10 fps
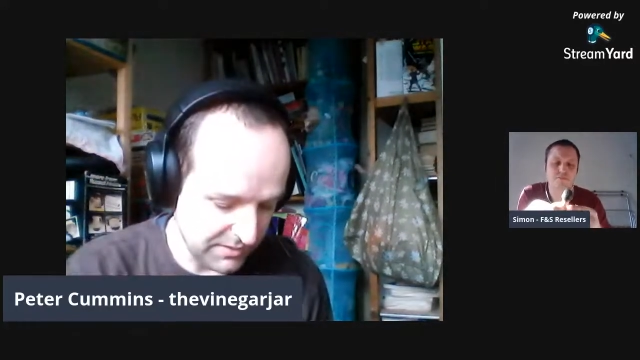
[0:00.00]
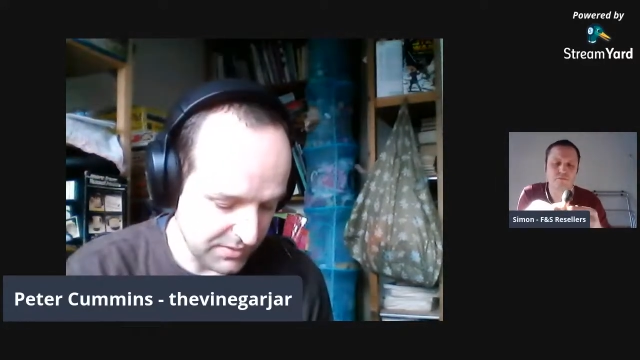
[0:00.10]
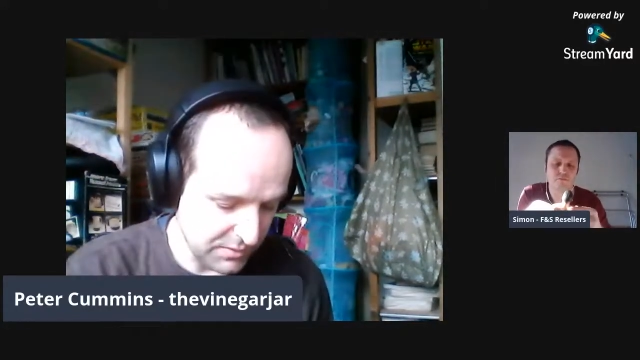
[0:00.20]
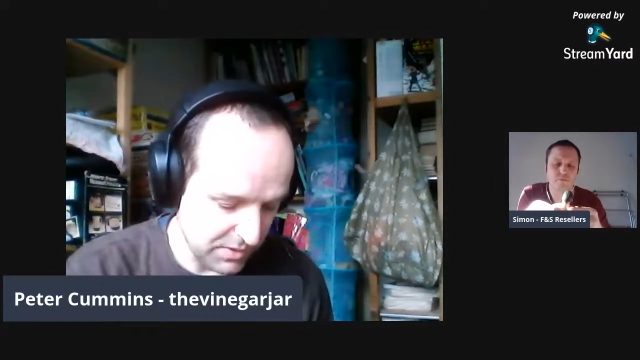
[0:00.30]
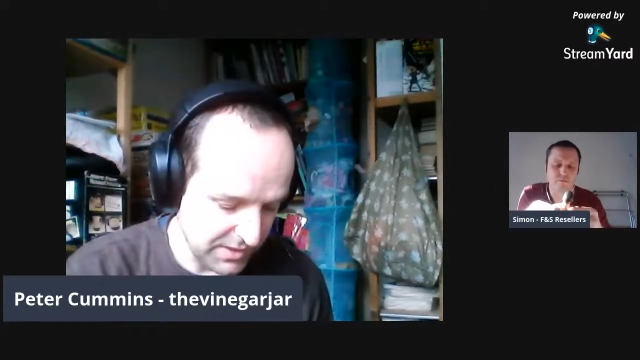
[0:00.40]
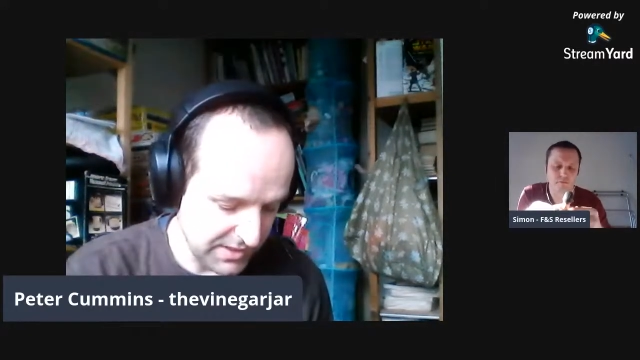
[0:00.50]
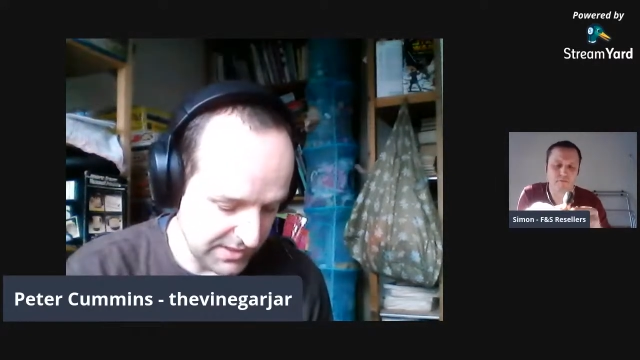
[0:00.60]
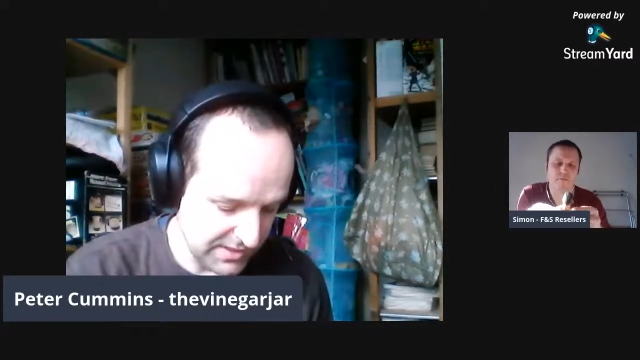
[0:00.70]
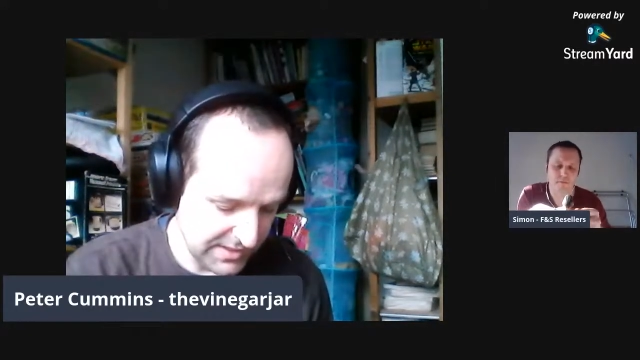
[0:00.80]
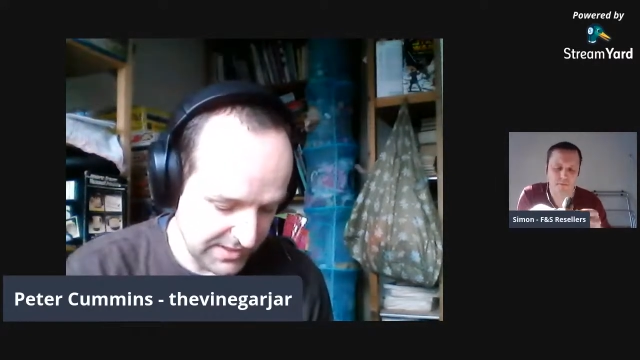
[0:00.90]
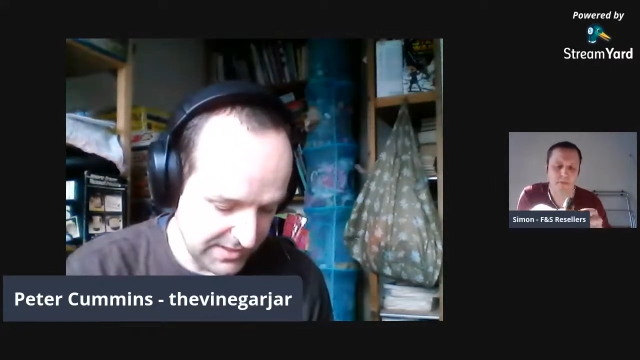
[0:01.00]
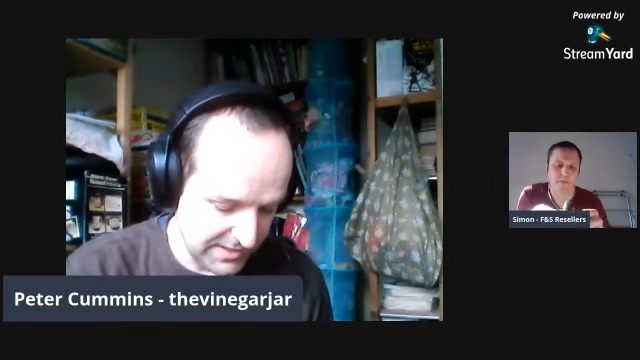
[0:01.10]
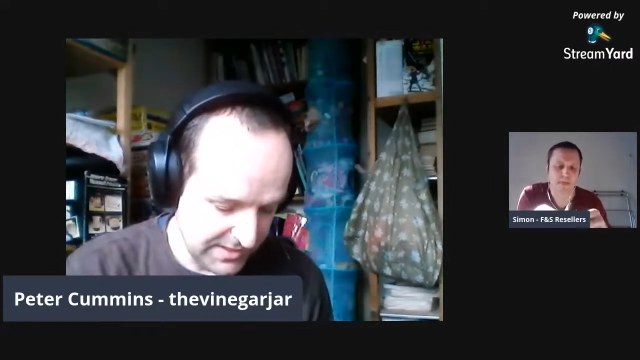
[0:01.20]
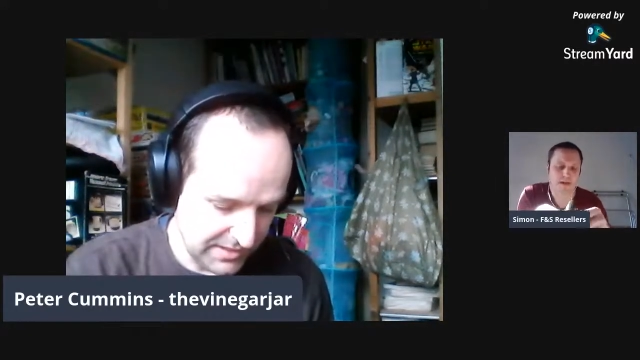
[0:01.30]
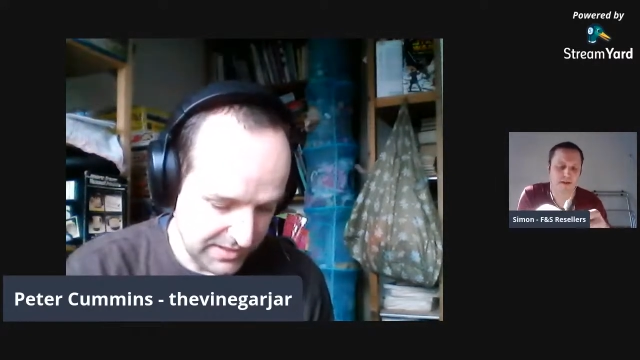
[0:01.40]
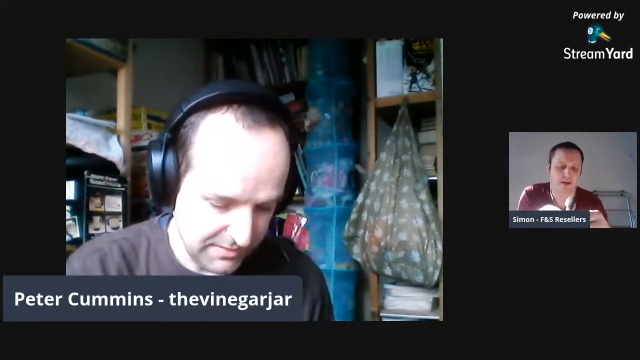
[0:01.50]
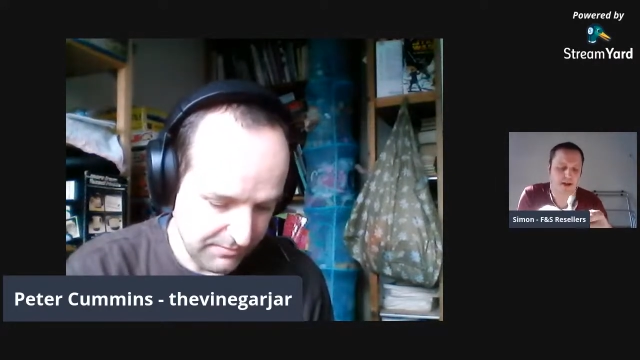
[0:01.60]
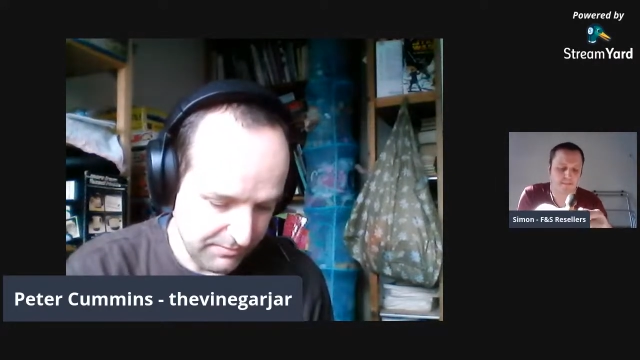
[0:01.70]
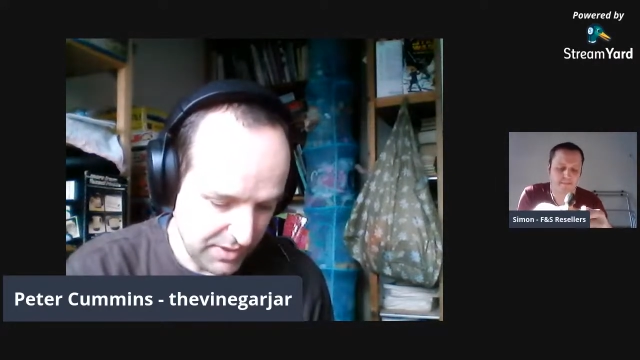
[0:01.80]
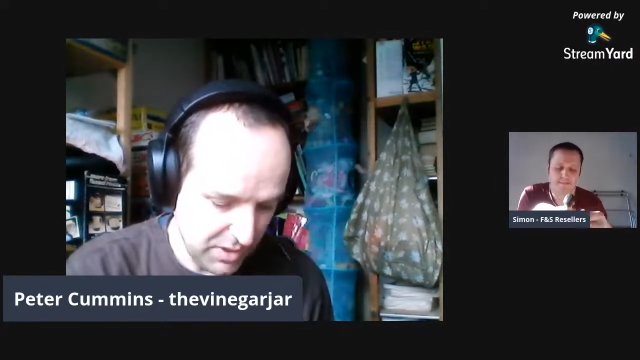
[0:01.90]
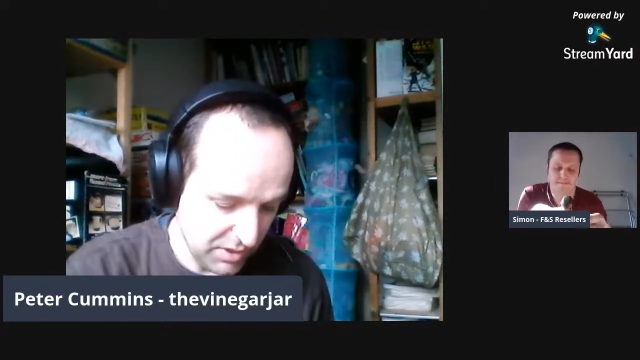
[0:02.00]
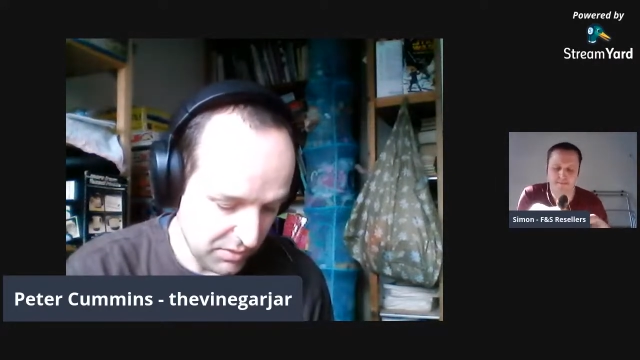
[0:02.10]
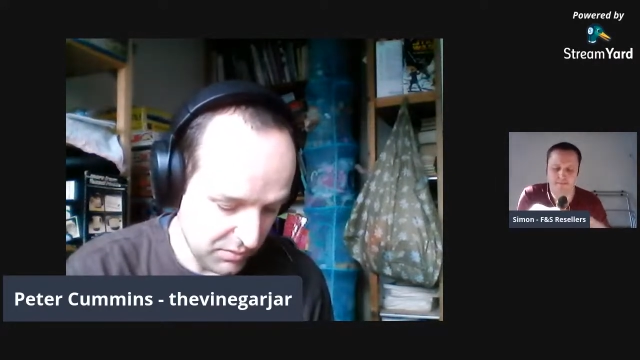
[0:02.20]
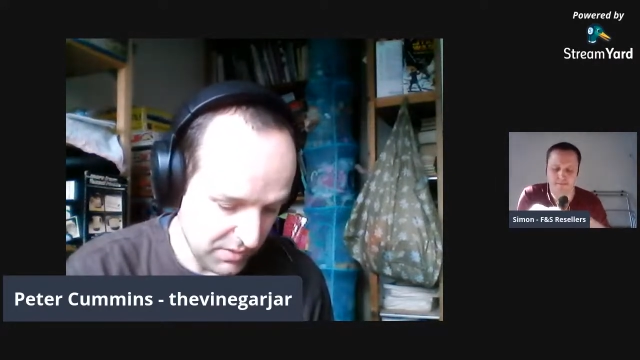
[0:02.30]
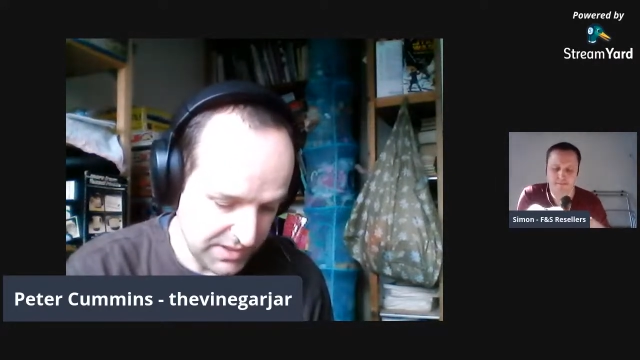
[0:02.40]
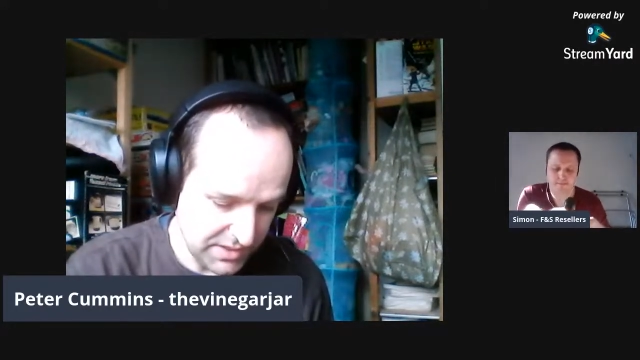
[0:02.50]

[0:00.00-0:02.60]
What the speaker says: twice. But I always